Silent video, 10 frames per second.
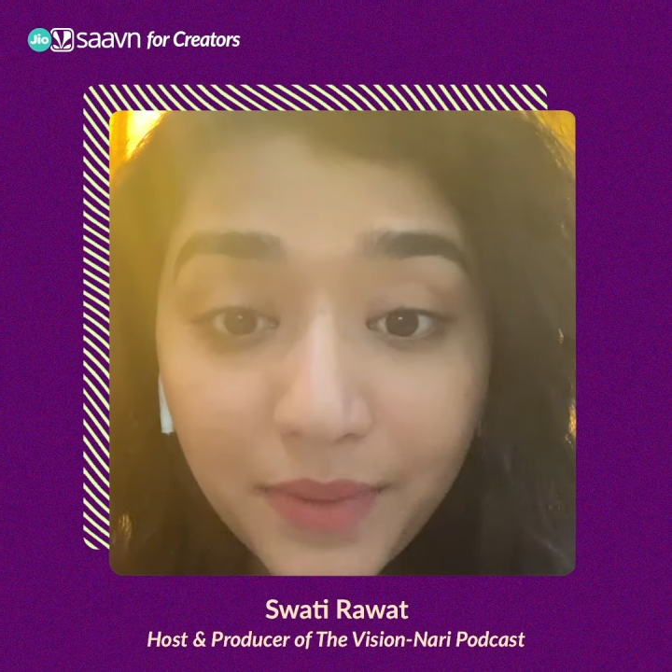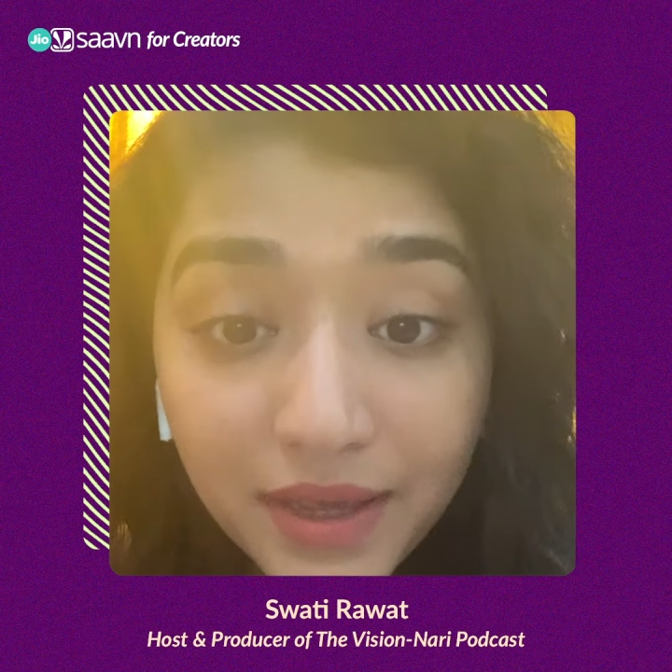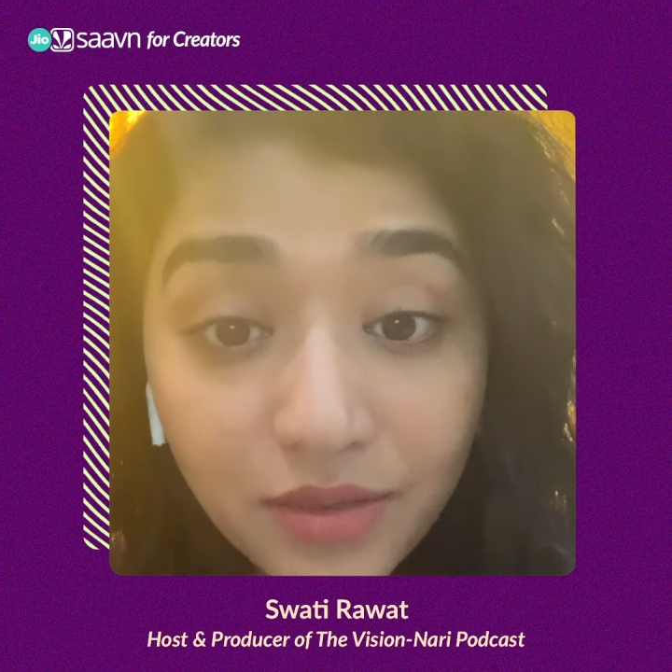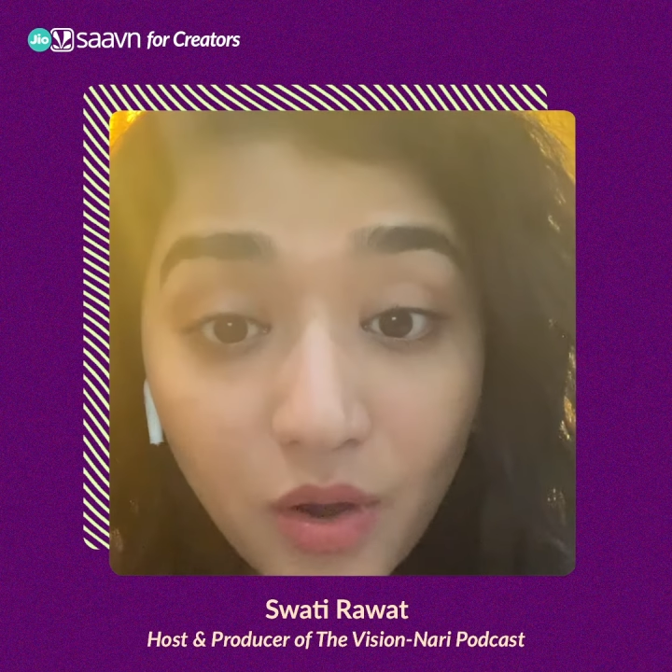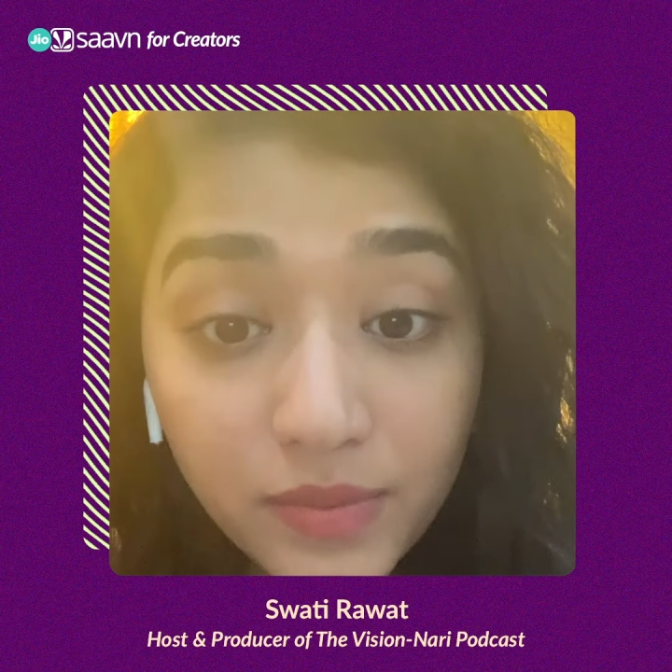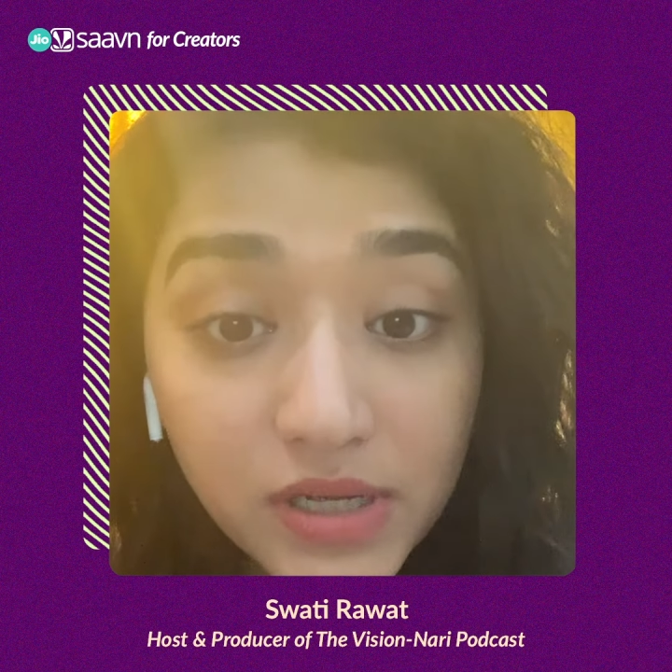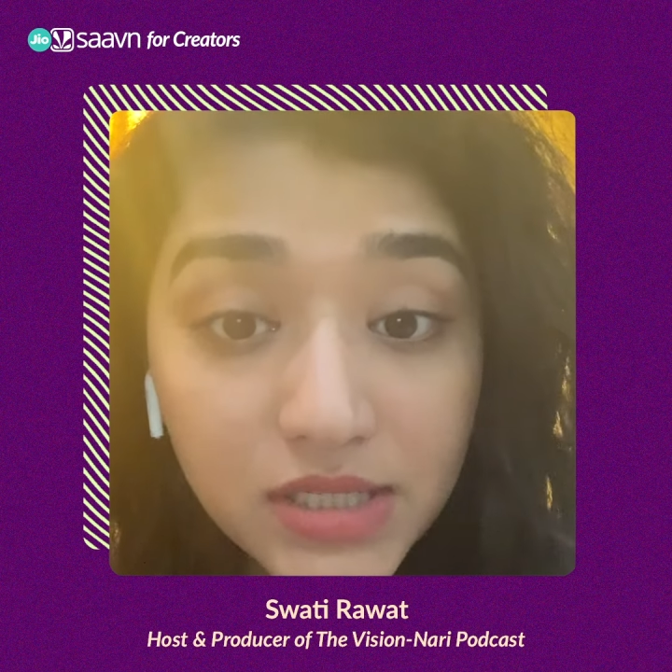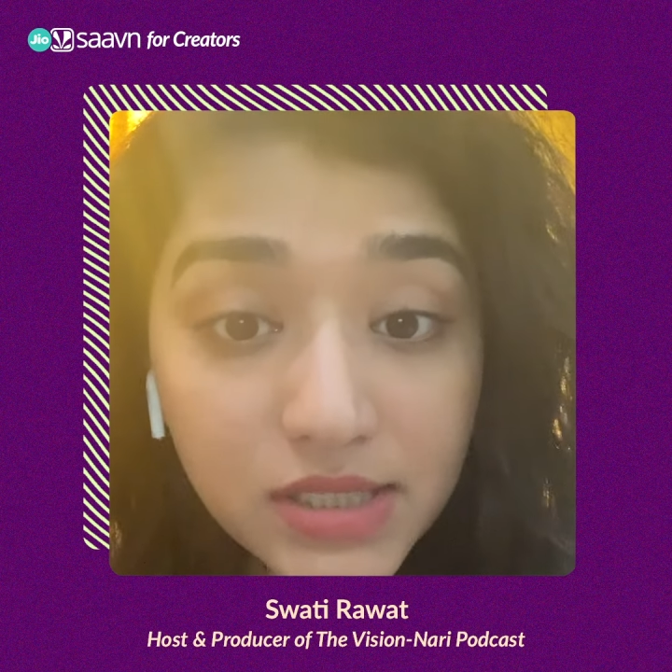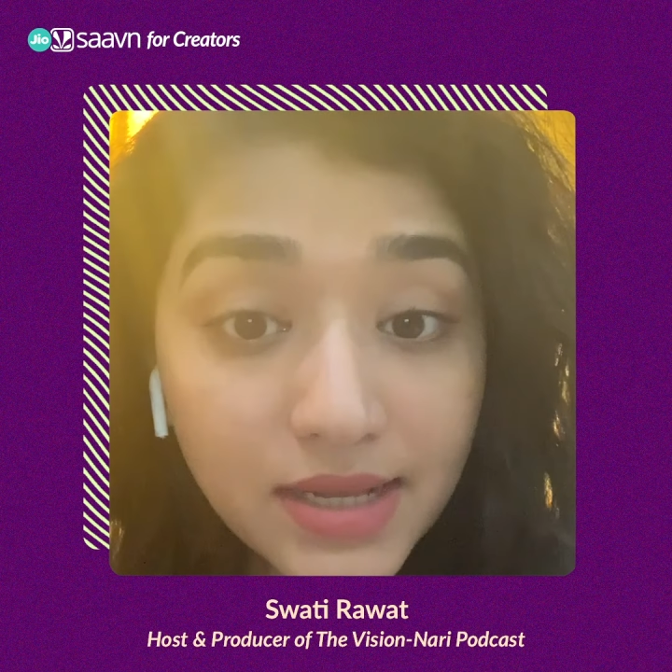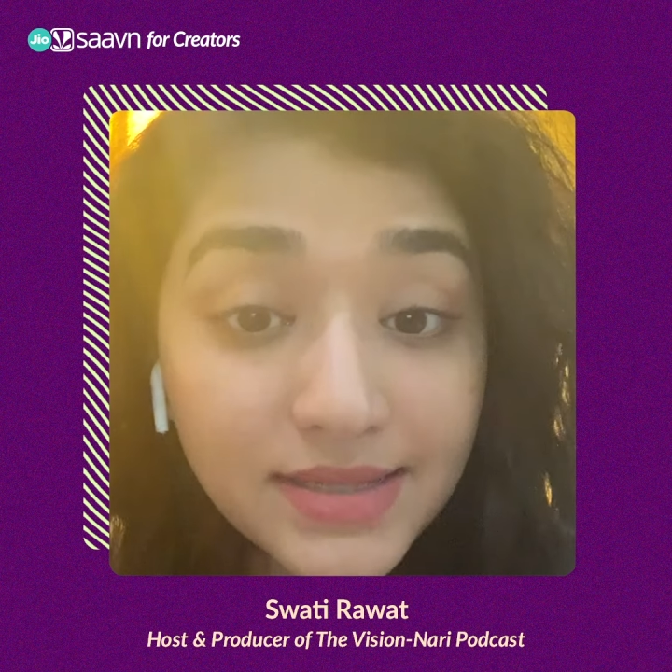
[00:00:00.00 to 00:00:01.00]
Mee
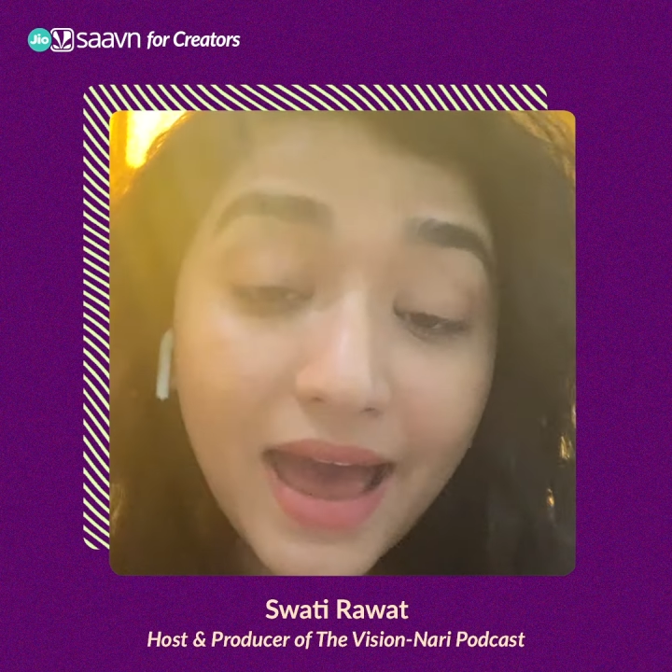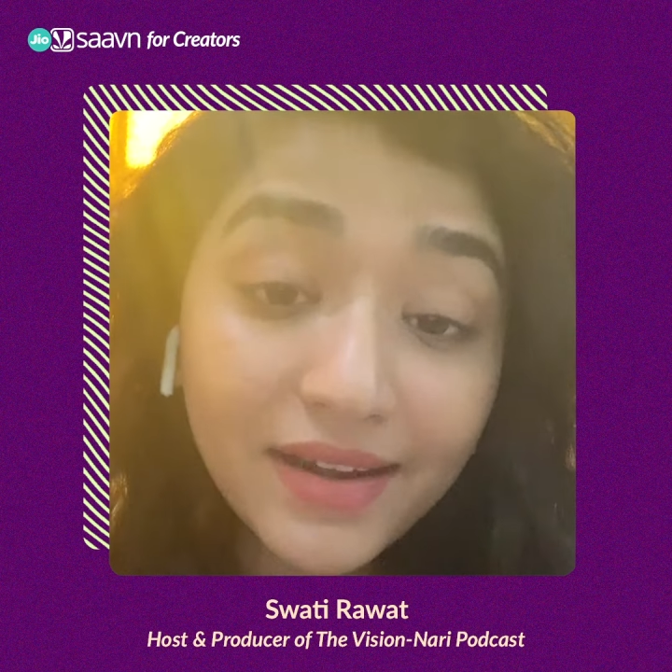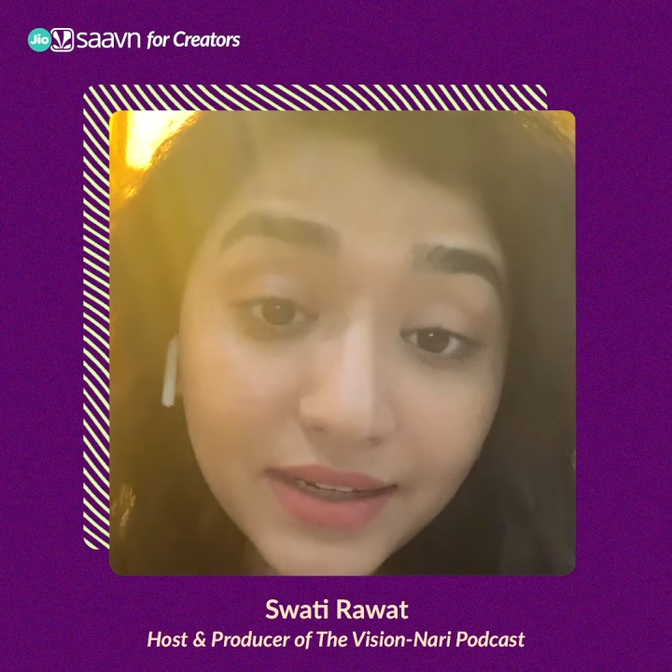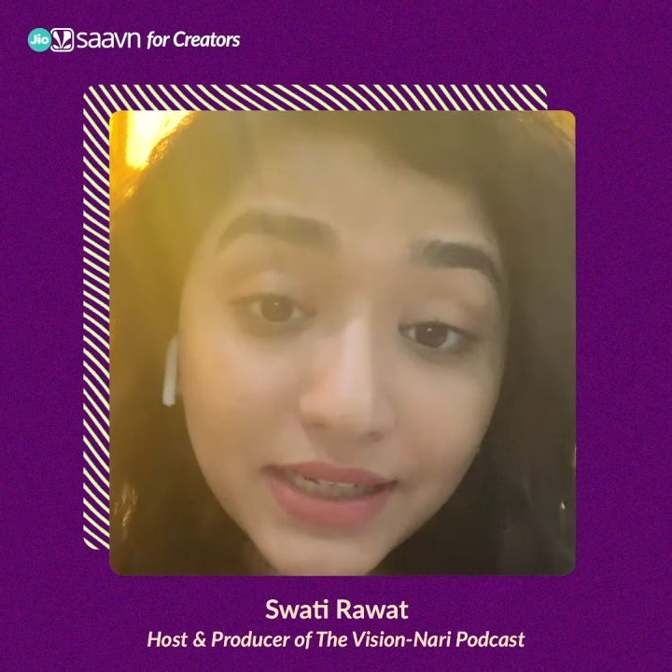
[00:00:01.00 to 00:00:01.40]
Thomas, Sarah